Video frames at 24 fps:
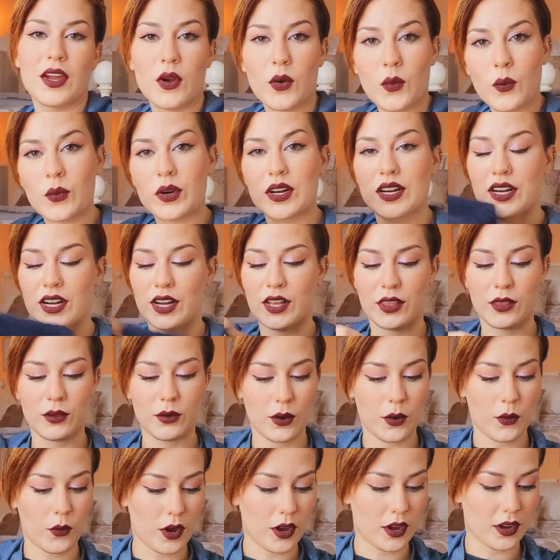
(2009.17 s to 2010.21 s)
we're gonna
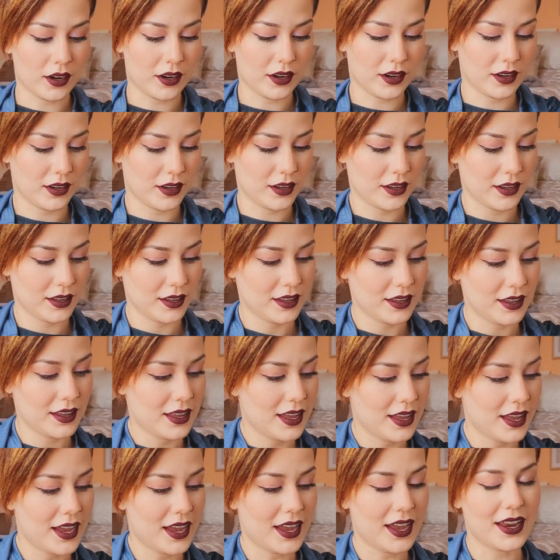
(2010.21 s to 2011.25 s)
throw on
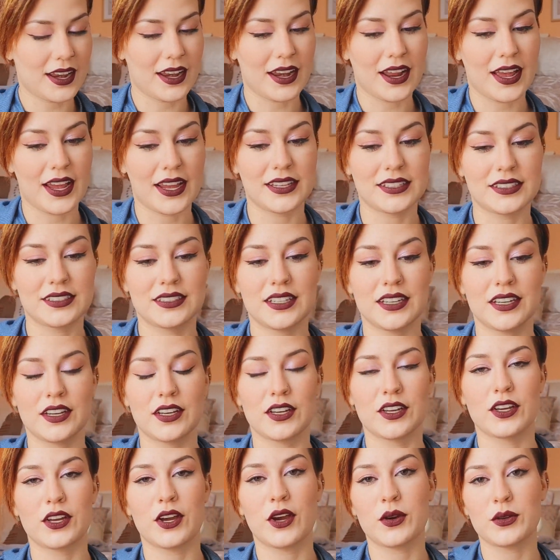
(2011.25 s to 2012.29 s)
a nice
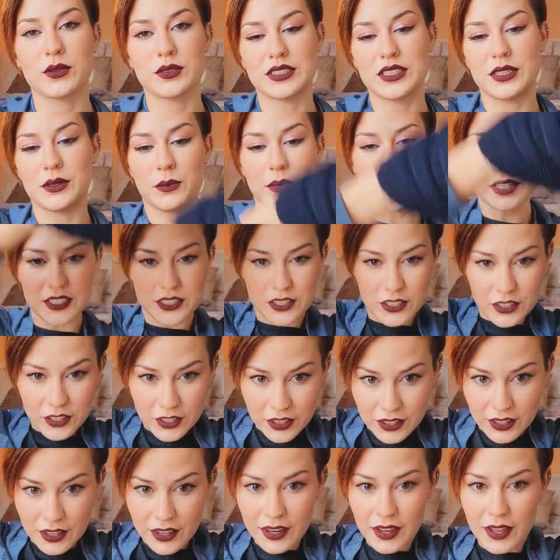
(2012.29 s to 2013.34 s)
cozy
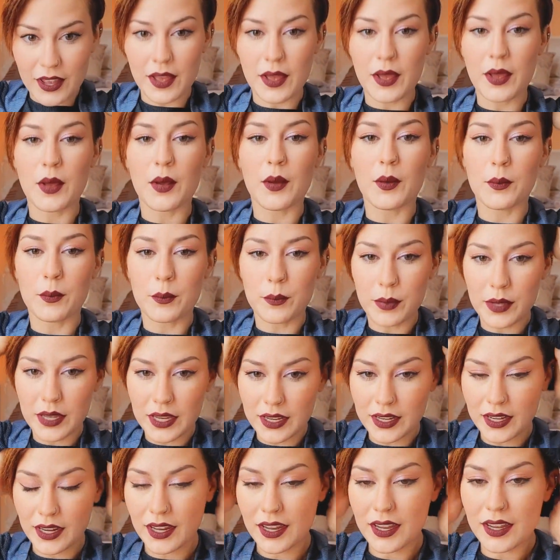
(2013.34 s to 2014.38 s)
winter
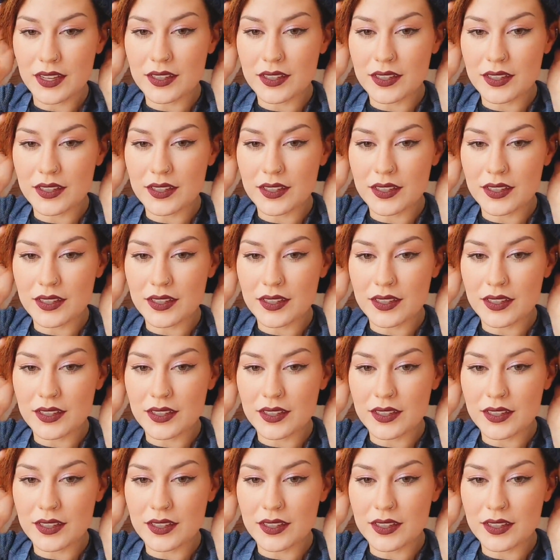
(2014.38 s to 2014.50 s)
beanie.